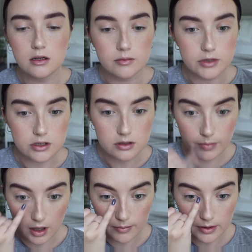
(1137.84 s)
Let me just
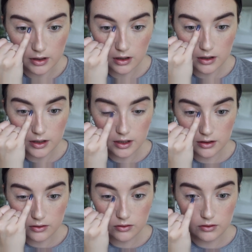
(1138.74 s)
pop it on the
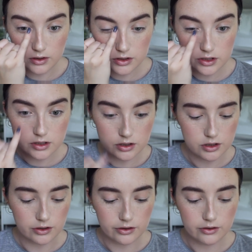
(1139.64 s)
inner corner just to
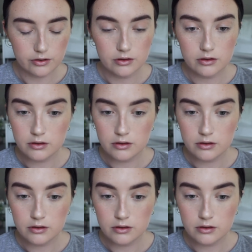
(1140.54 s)
show you.